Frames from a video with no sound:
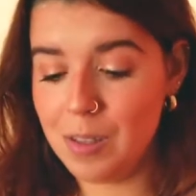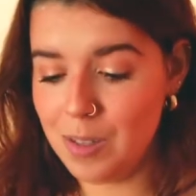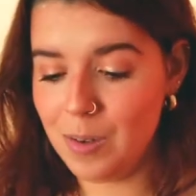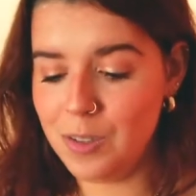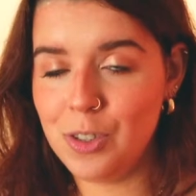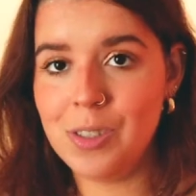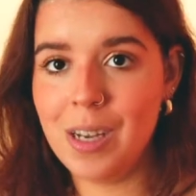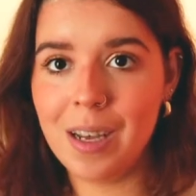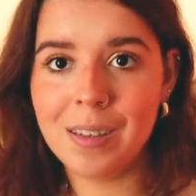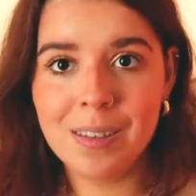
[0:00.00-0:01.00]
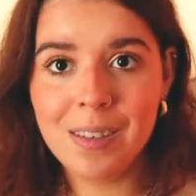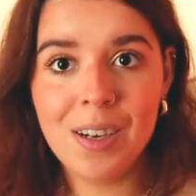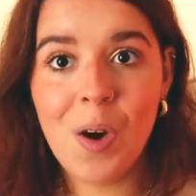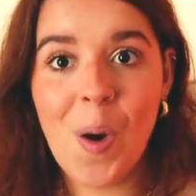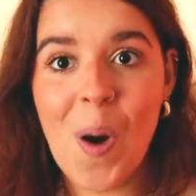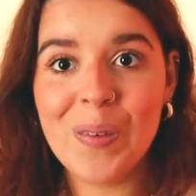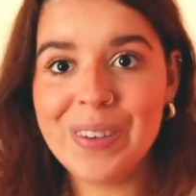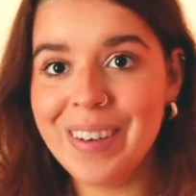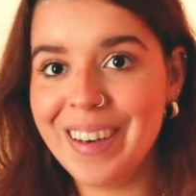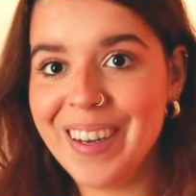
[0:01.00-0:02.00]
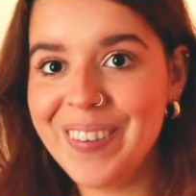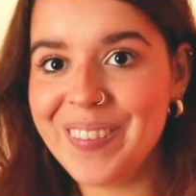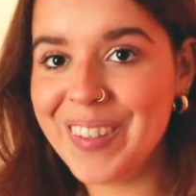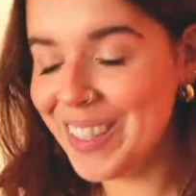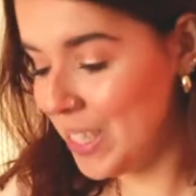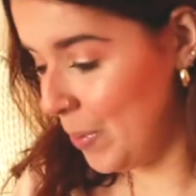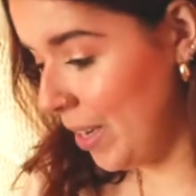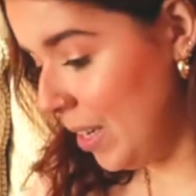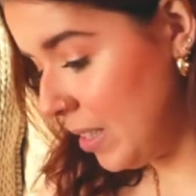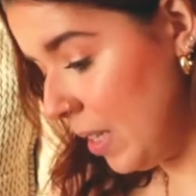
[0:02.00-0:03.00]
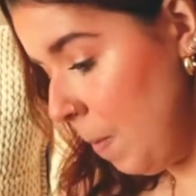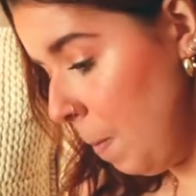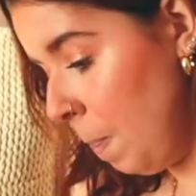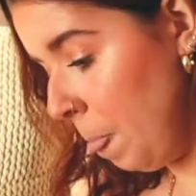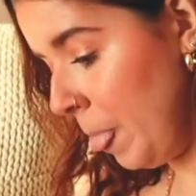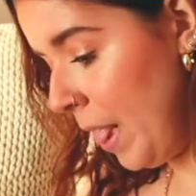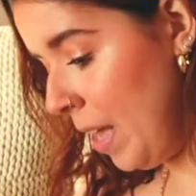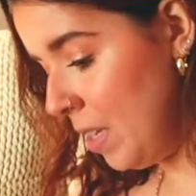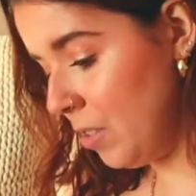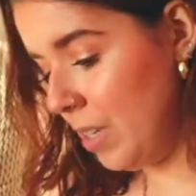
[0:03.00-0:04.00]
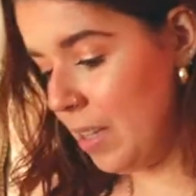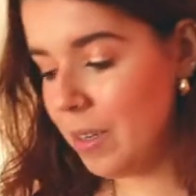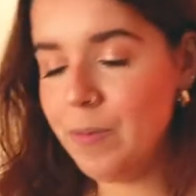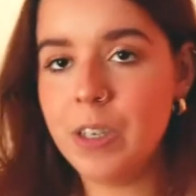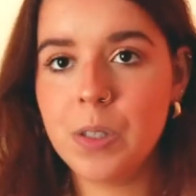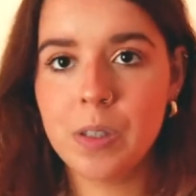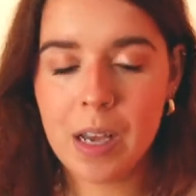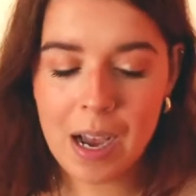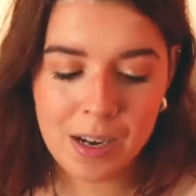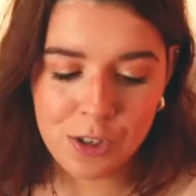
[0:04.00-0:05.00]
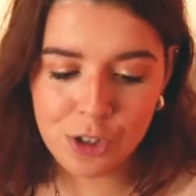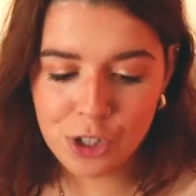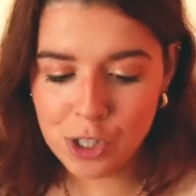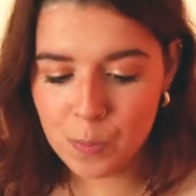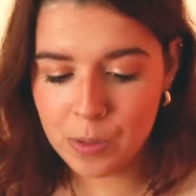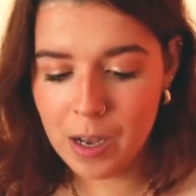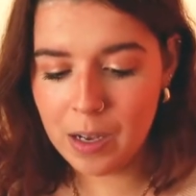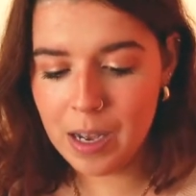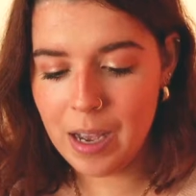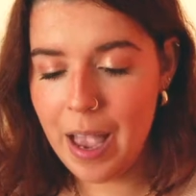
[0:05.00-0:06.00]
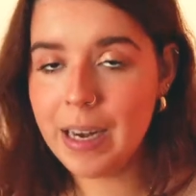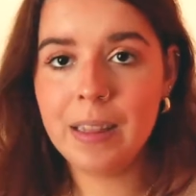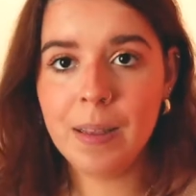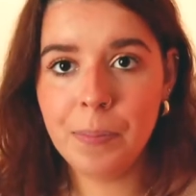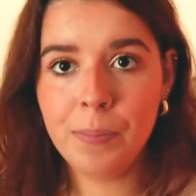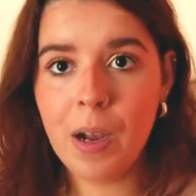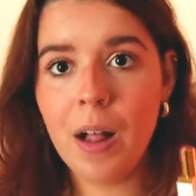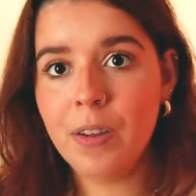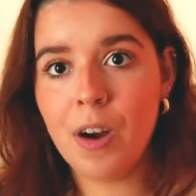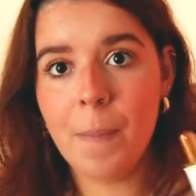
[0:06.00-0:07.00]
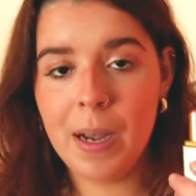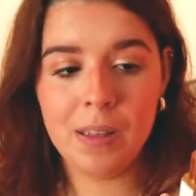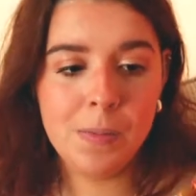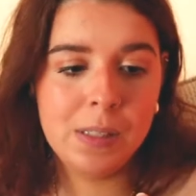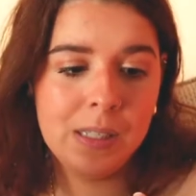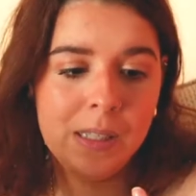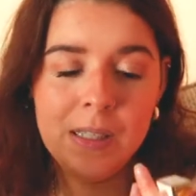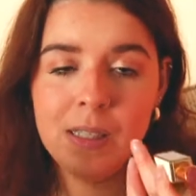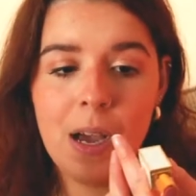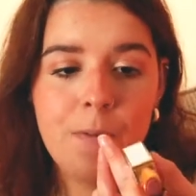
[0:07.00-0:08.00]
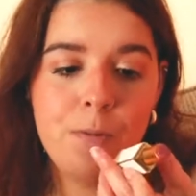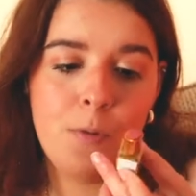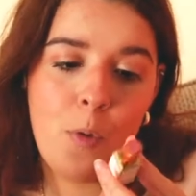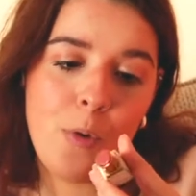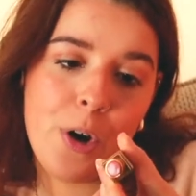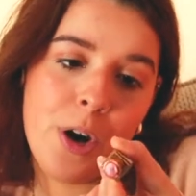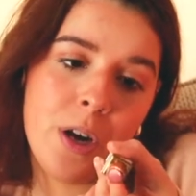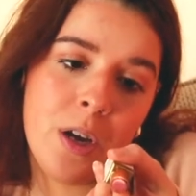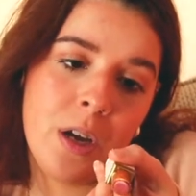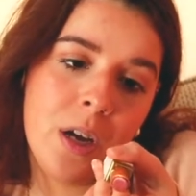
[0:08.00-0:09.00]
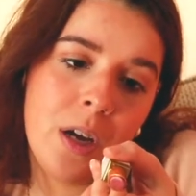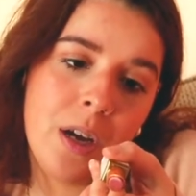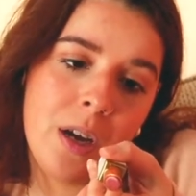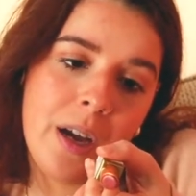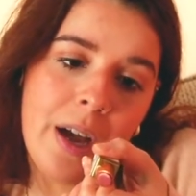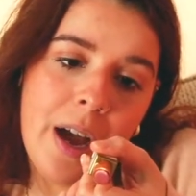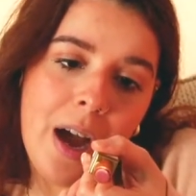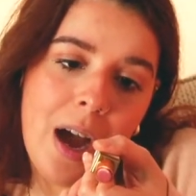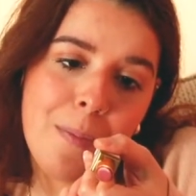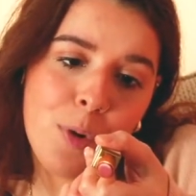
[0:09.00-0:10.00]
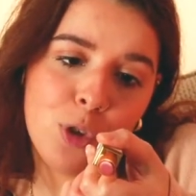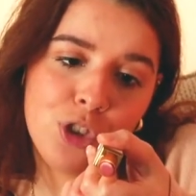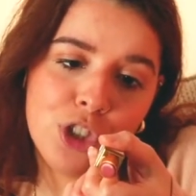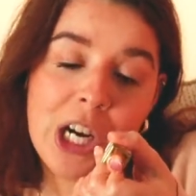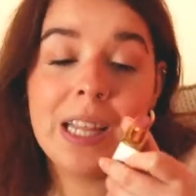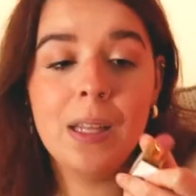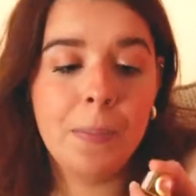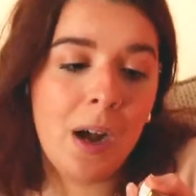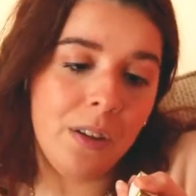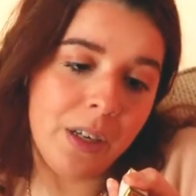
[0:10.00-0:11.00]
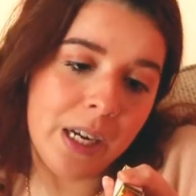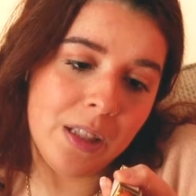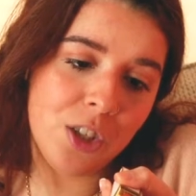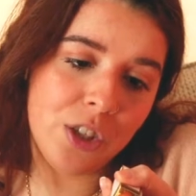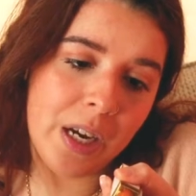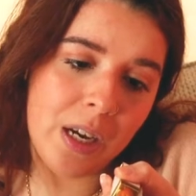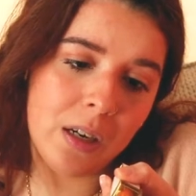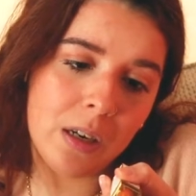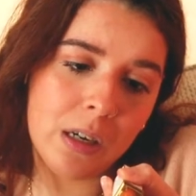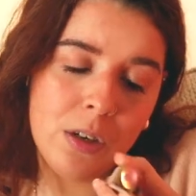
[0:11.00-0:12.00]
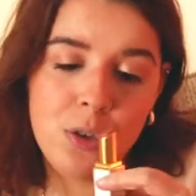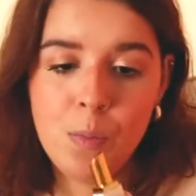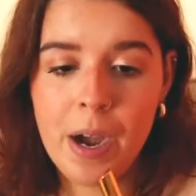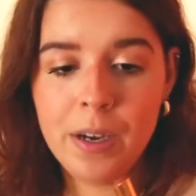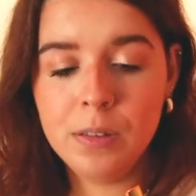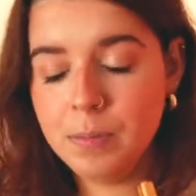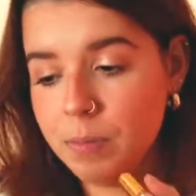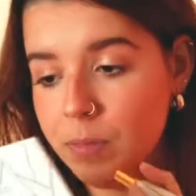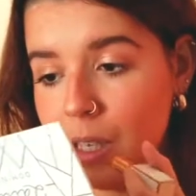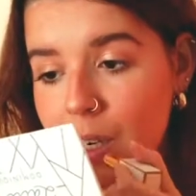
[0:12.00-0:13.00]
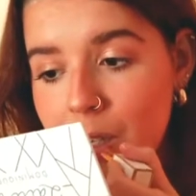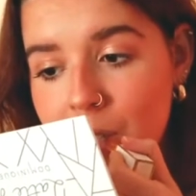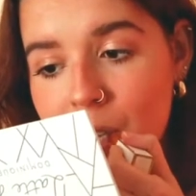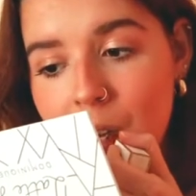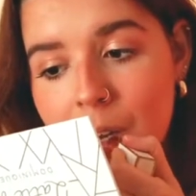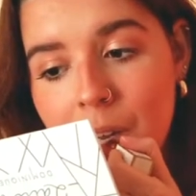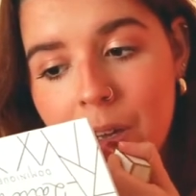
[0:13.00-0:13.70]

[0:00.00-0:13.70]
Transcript: so it's just not often enough, really, to be honest. So now that I'm finished with that, I usually just blot any lip color on my lips. This is the Tom Ford Ultra Shine lip color in the shade Nubile, and I just like